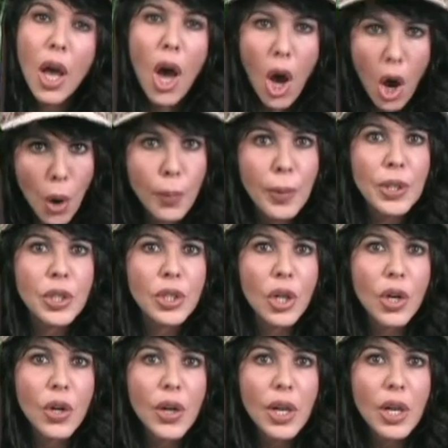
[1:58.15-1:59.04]
Oh, but
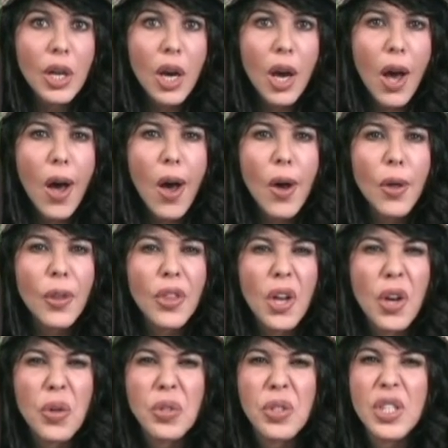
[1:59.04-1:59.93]
during all
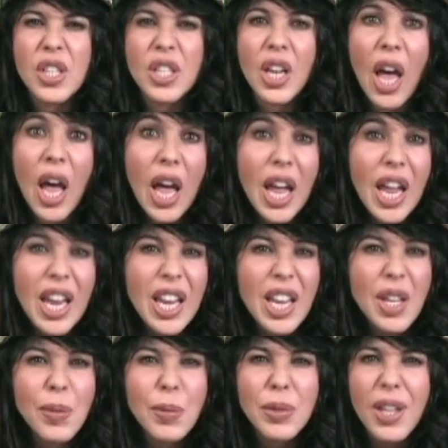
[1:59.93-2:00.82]
those
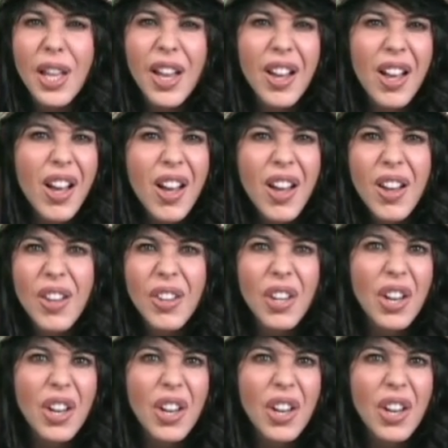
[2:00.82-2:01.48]
names they called